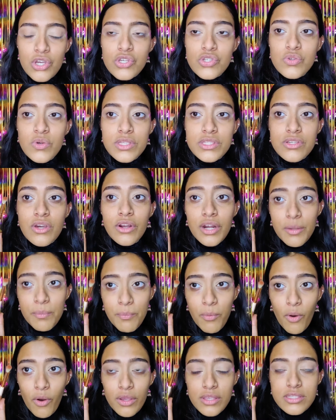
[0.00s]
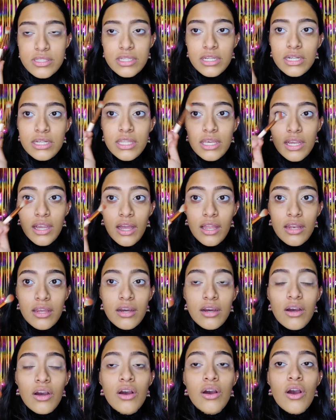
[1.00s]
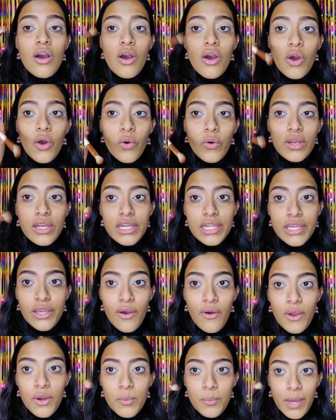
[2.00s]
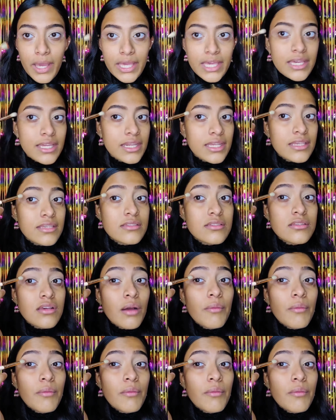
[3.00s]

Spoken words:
So it's gonna deposit the color only on my crease.